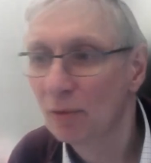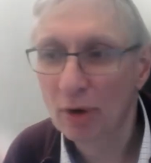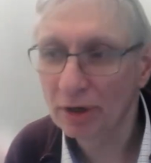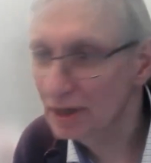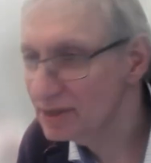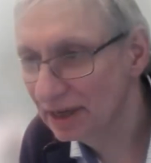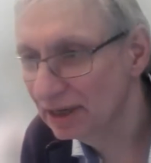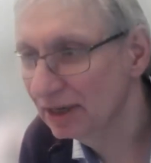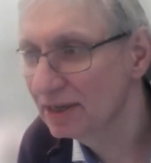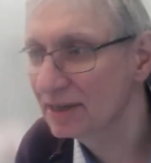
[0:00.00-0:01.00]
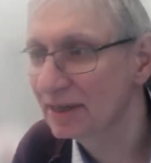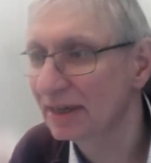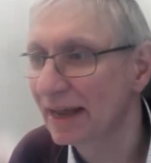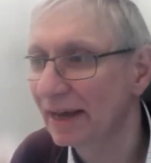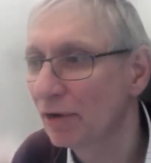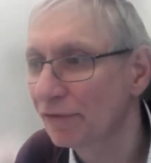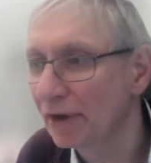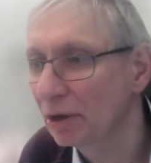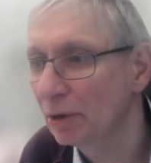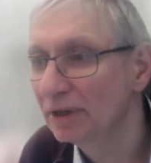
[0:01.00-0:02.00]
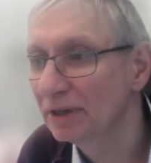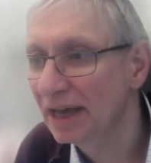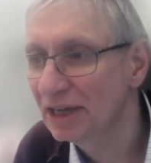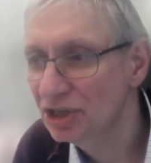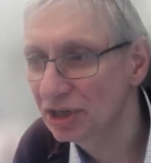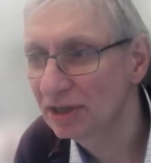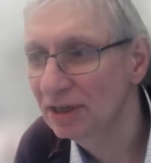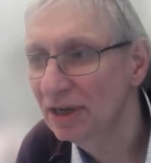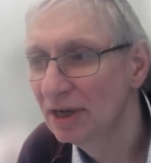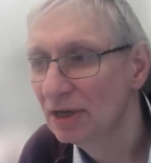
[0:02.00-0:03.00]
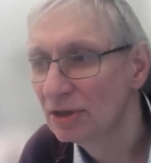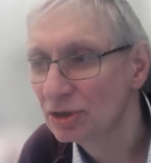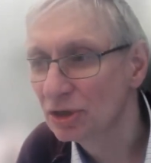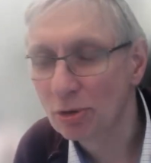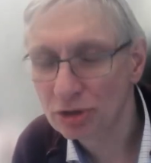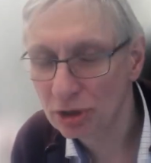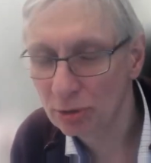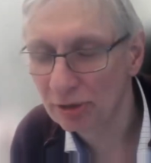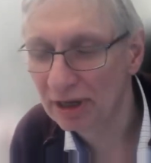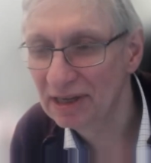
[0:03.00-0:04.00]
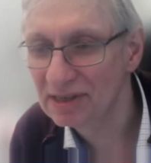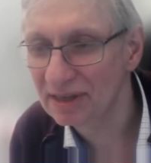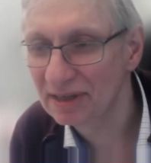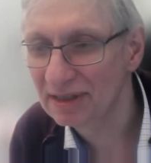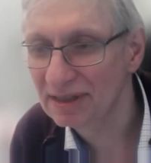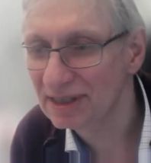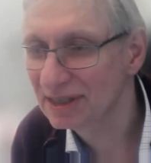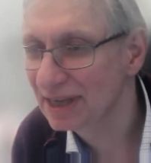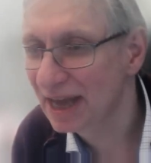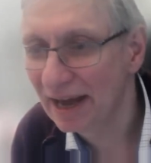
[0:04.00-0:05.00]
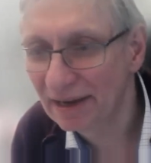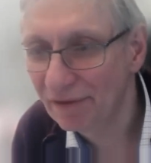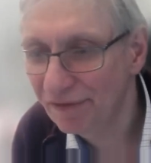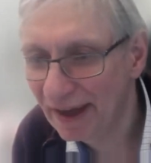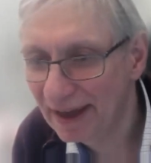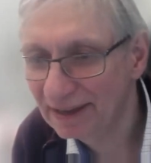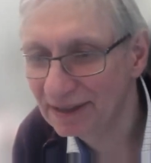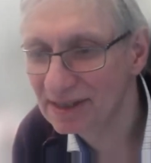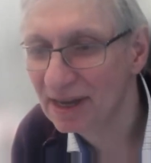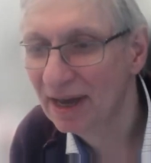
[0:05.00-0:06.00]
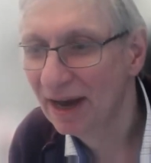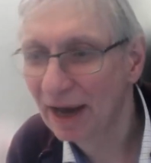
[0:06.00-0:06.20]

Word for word: What is it? Is it lack of recommendation, social reasons, side effects?